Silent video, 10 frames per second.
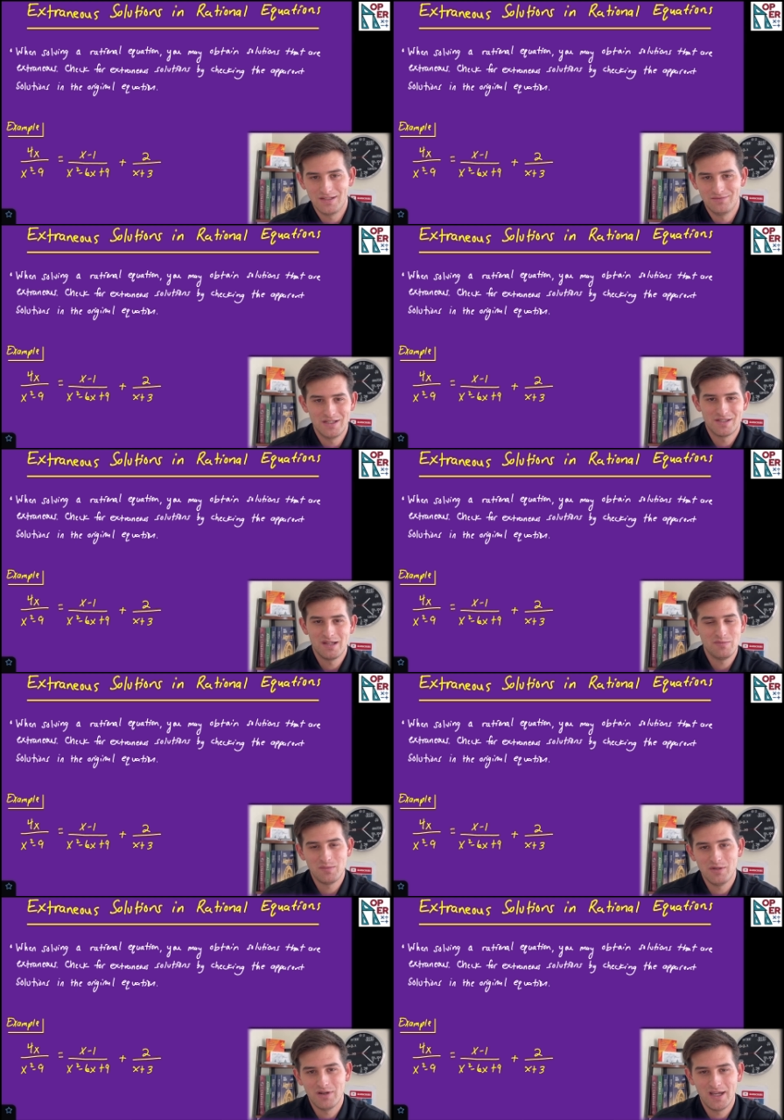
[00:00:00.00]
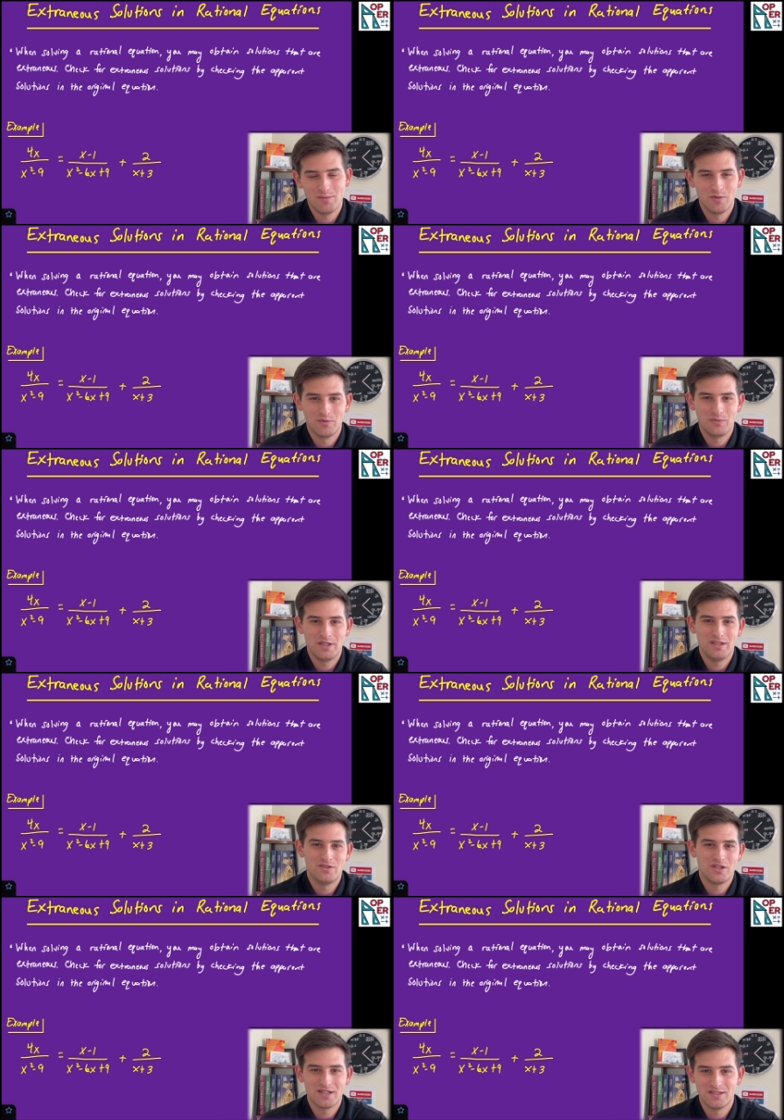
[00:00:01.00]
It, it seemed to be right, but when we
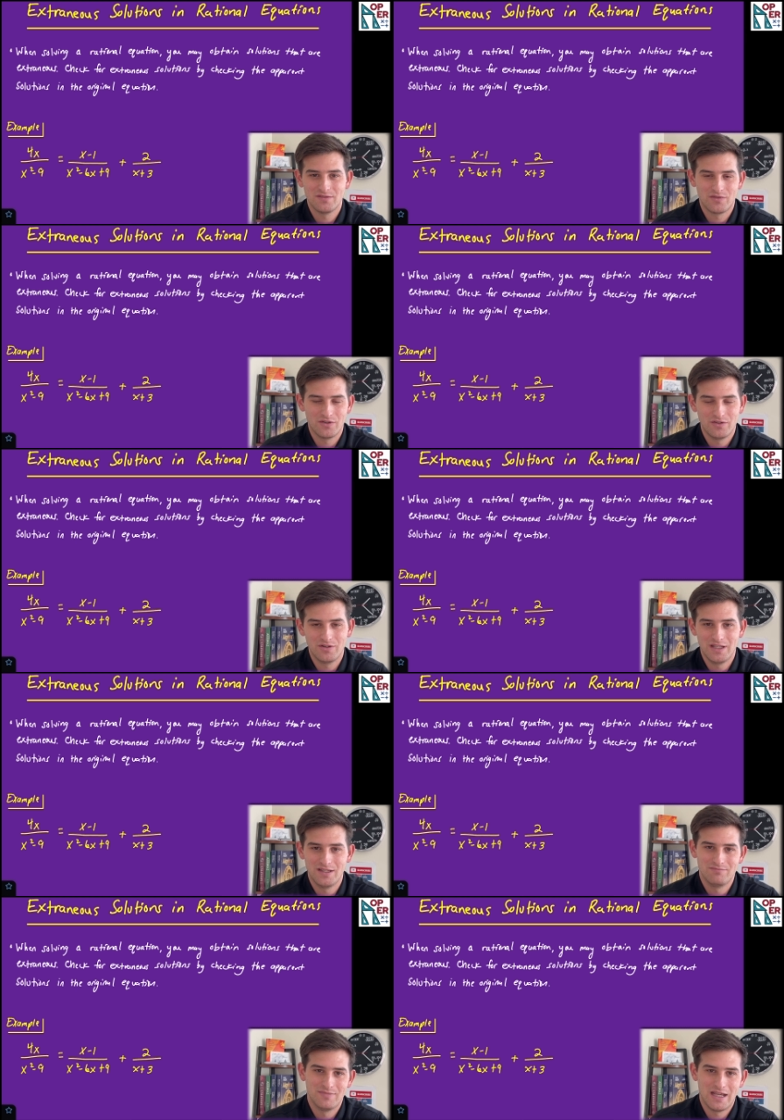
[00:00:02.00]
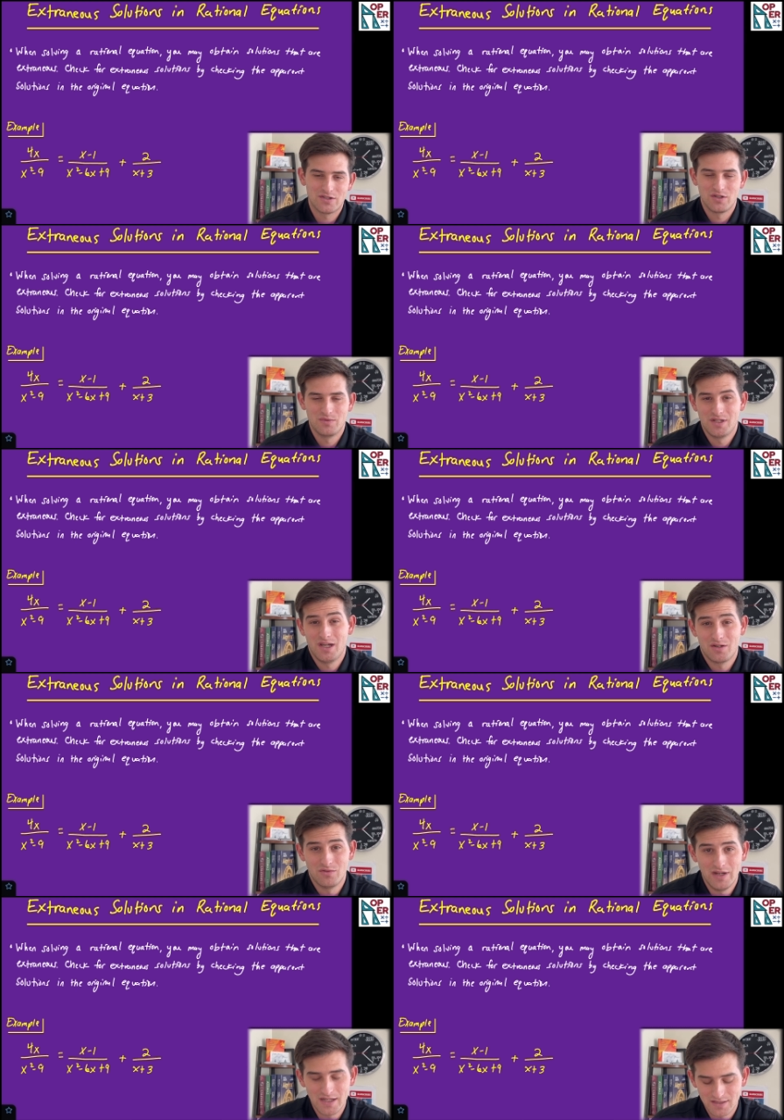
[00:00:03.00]
checked it further, it actually was not
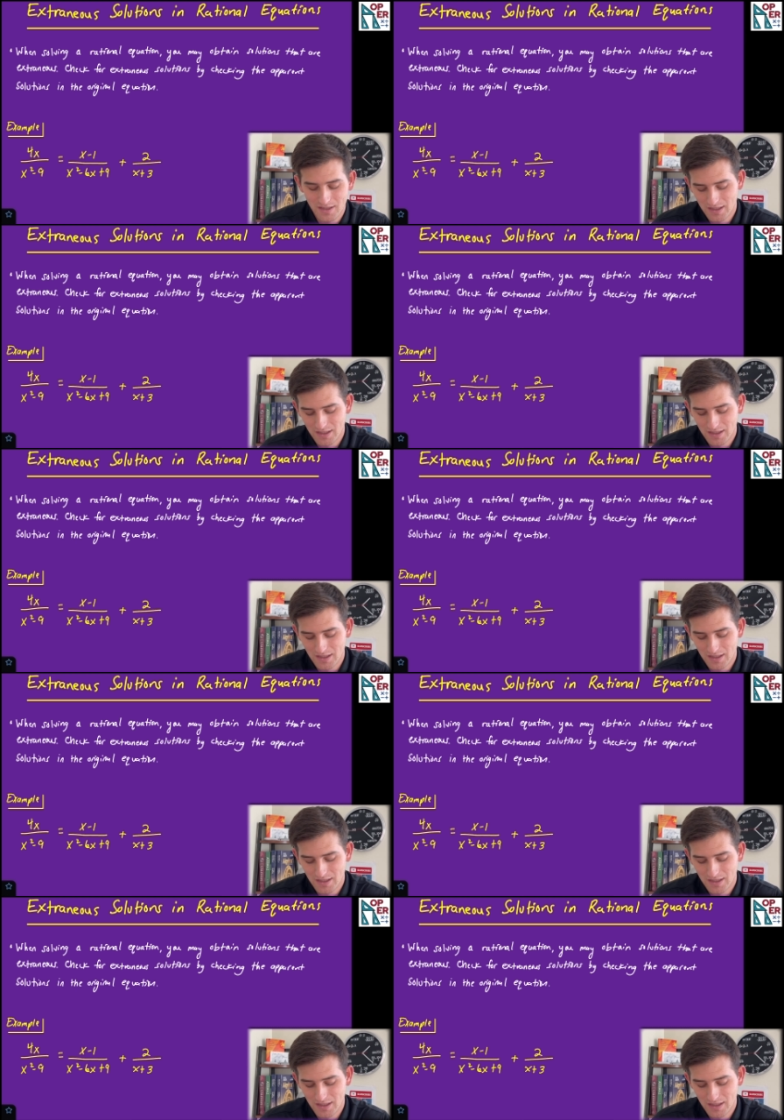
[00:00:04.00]
correct.